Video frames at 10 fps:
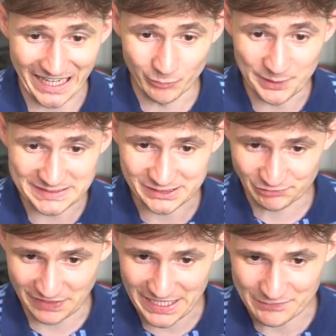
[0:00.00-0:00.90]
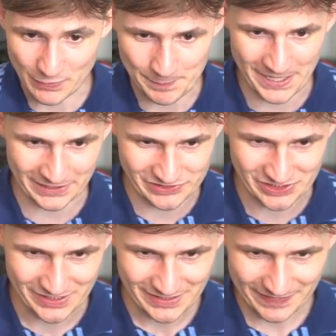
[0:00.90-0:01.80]
Can we survive the pit?
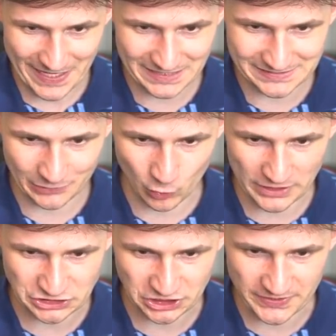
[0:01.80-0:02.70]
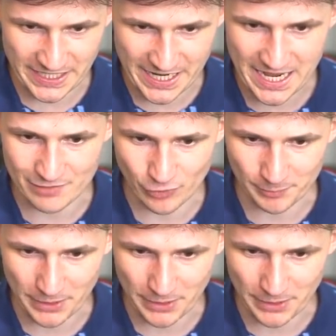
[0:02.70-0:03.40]
That is the question that I have on